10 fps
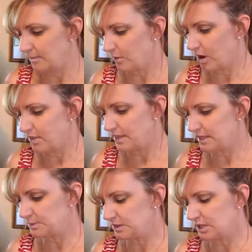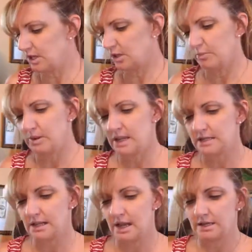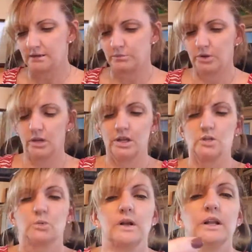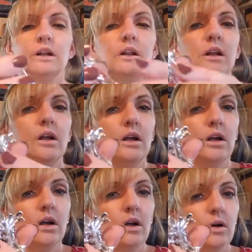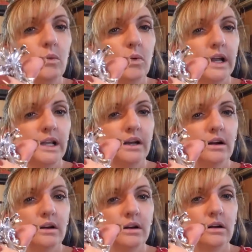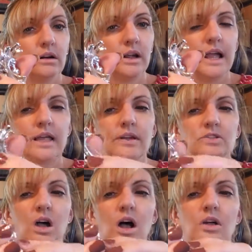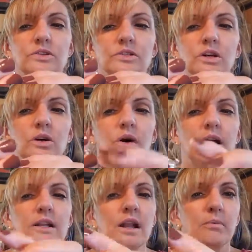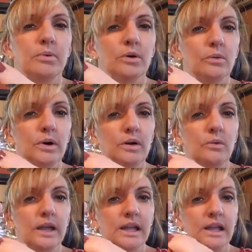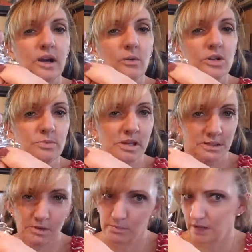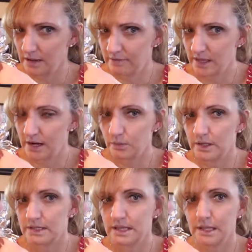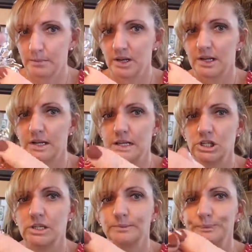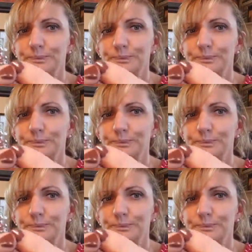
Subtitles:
On this particular piece, Eisenberg is written right here. There's also a number written right here, which makes me believe that it was a limited edition,